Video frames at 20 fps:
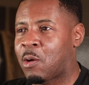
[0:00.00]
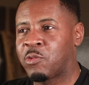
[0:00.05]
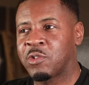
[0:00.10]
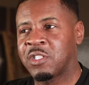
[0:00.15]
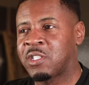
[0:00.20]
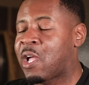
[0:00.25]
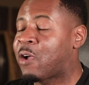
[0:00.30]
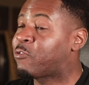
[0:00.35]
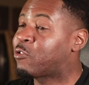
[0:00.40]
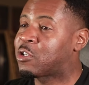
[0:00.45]
I
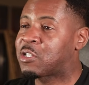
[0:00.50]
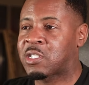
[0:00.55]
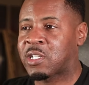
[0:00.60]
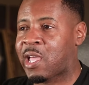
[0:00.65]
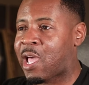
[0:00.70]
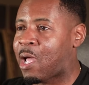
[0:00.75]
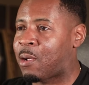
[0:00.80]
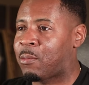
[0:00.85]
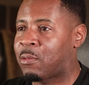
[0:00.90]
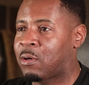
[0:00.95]
was never a
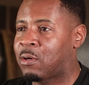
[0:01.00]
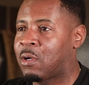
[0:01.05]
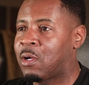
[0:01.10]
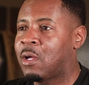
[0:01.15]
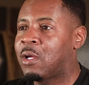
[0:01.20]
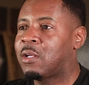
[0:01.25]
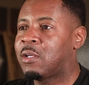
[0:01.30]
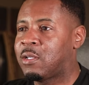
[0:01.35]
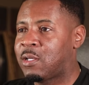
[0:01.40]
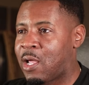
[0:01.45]
scammer,
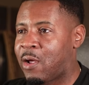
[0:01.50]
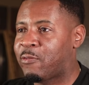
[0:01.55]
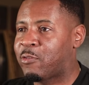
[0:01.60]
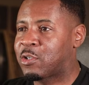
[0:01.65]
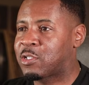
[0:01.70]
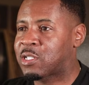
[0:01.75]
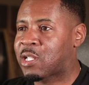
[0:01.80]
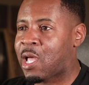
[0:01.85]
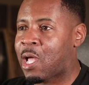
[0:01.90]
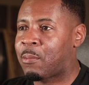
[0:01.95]

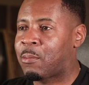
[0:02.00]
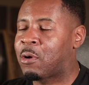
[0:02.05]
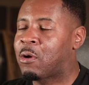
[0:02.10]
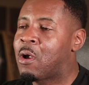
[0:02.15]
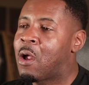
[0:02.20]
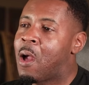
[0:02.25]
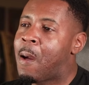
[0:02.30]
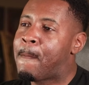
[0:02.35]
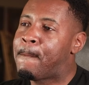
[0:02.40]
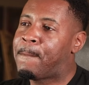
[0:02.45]

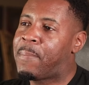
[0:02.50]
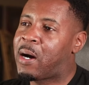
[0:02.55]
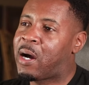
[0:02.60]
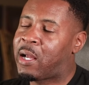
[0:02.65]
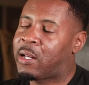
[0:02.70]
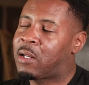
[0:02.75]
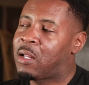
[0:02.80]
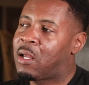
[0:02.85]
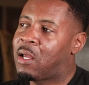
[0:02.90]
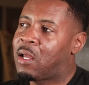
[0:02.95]

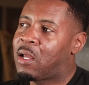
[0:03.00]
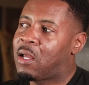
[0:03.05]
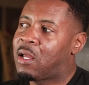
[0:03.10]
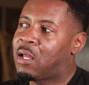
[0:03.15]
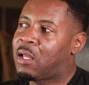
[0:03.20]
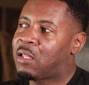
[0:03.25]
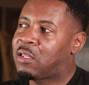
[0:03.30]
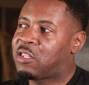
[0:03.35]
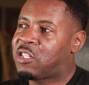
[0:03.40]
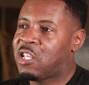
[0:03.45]
But
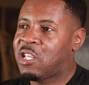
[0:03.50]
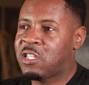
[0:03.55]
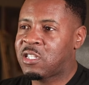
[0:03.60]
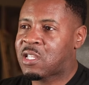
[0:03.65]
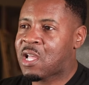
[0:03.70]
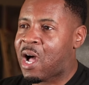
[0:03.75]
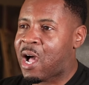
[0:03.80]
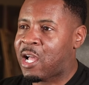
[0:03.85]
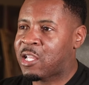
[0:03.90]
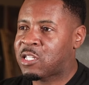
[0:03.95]
these
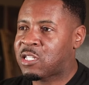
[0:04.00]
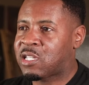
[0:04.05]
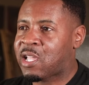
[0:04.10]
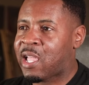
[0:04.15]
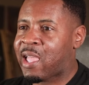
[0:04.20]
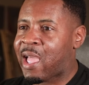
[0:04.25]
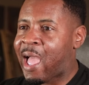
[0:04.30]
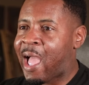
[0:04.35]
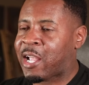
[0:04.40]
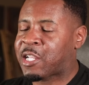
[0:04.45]
guys,
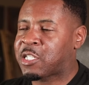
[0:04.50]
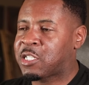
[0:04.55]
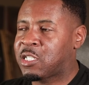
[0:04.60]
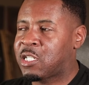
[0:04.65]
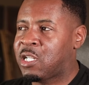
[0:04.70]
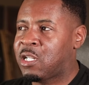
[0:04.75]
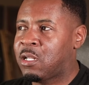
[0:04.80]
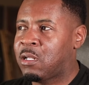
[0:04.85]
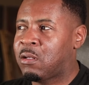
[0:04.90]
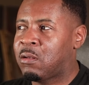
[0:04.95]
they
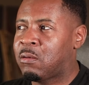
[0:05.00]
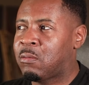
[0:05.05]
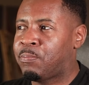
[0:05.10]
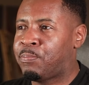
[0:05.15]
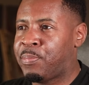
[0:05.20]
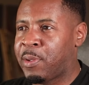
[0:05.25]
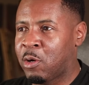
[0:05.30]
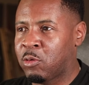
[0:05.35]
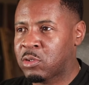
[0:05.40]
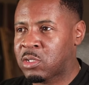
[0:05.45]
actually
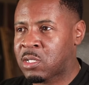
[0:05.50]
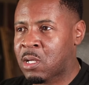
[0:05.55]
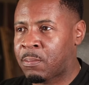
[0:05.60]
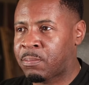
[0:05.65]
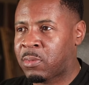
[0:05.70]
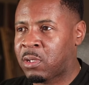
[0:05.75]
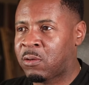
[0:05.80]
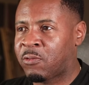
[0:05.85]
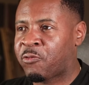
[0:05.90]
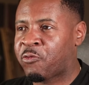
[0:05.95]
built
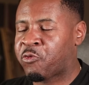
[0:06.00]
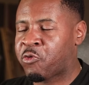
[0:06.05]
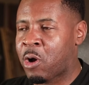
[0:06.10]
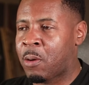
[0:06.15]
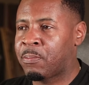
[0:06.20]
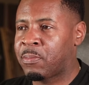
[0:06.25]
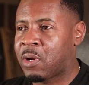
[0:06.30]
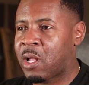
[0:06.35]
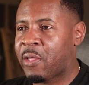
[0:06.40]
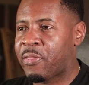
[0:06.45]
something
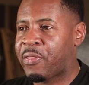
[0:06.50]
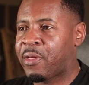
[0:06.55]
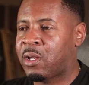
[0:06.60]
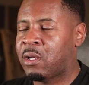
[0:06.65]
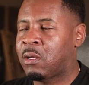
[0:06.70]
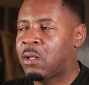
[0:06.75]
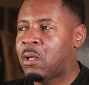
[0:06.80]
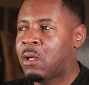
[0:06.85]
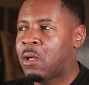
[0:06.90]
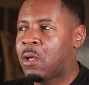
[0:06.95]
from
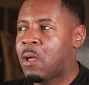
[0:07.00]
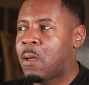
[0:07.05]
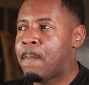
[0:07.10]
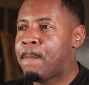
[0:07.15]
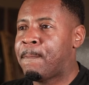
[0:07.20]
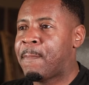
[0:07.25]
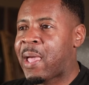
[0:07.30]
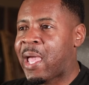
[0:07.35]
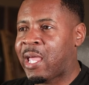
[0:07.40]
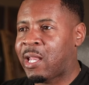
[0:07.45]
nothing,
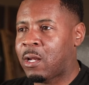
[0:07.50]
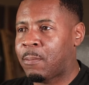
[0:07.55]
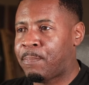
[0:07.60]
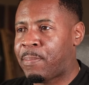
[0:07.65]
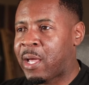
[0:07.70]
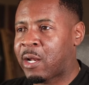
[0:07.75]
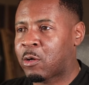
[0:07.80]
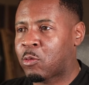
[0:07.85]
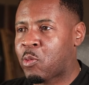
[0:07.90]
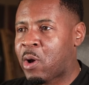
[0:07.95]
made a
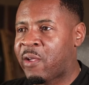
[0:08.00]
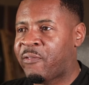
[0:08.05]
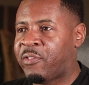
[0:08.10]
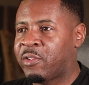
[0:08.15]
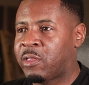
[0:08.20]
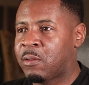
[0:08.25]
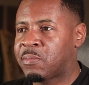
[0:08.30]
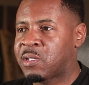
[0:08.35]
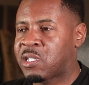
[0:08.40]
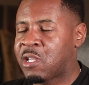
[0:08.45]
better way
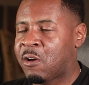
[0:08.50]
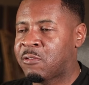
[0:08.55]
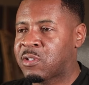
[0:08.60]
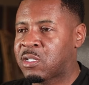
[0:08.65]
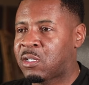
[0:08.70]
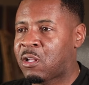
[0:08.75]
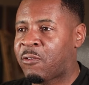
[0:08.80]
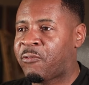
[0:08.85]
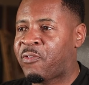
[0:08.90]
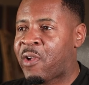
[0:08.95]
for themselves
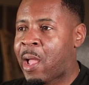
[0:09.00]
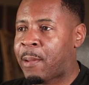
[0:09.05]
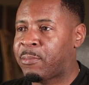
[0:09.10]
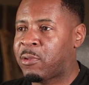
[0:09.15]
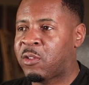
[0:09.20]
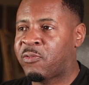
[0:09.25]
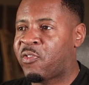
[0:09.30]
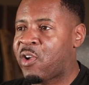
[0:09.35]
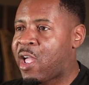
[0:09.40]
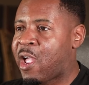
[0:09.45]
and their
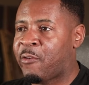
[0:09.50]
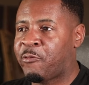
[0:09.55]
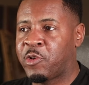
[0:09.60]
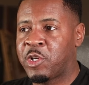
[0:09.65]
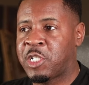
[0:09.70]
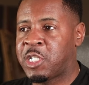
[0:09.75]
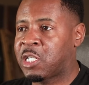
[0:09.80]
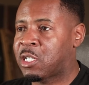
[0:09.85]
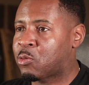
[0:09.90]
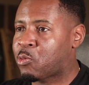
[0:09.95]
families for
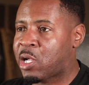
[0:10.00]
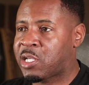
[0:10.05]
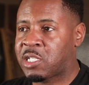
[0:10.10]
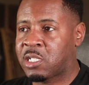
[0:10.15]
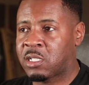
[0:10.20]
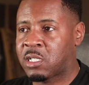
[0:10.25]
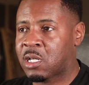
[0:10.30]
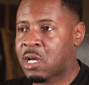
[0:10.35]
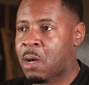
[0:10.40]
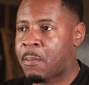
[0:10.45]
every
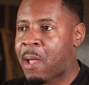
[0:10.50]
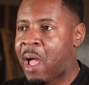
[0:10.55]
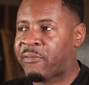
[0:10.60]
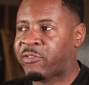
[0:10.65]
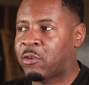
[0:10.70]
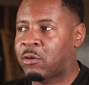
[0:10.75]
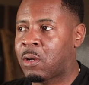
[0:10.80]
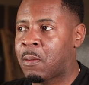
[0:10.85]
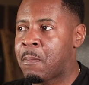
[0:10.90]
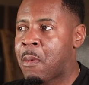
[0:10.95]
generation to come
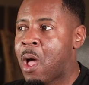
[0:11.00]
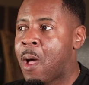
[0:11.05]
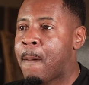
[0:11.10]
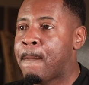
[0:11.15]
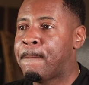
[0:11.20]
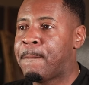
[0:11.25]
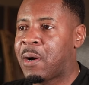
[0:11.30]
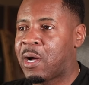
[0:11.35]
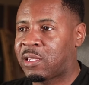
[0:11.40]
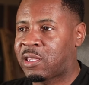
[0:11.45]
after them,
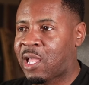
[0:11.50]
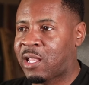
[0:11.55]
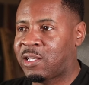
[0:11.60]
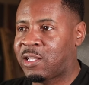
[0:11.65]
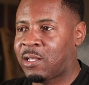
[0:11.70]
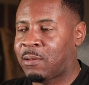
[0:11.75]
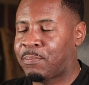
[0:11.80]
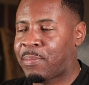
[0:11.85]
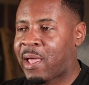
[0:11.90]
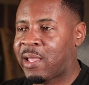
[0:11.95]
but they
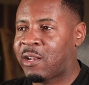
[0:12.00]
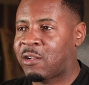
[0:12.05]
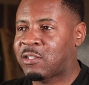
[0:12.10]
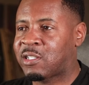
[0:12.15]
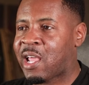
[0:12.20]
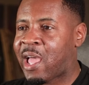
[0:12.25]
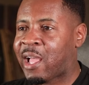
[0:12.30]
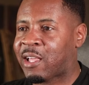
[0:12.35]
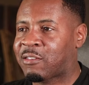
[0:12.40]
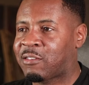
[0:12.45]
didn't pay their
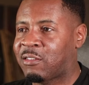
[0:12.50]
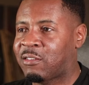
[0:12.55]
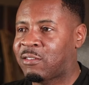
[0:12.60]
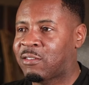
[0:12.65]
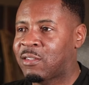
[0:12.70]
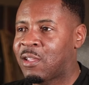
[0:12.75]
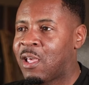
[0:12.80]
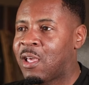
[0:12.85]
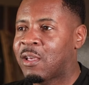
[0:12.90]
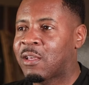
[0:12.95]

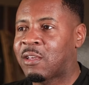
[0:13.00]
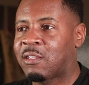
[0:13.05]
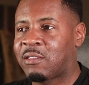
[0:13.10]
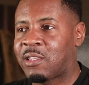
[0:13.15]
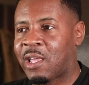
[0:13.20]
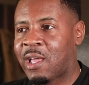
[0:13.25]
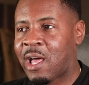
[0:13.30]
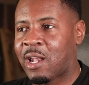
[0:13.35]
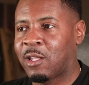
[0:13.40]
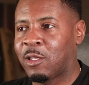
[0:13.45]
taxes because
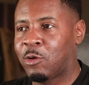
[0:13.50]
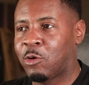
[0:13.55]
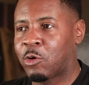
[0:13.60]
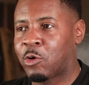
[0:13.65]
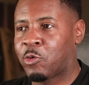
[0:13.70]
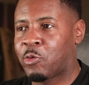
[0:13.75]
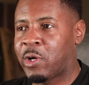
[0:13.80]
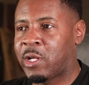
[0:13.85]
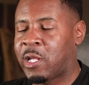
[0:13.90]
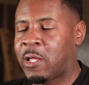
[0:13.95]
they got a little
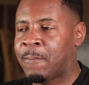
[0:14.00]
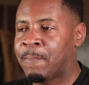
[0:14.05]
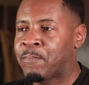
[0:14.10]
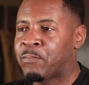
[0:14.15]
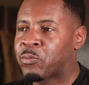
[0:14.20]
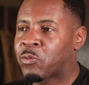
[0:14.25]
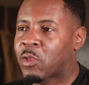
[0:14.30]
greedy.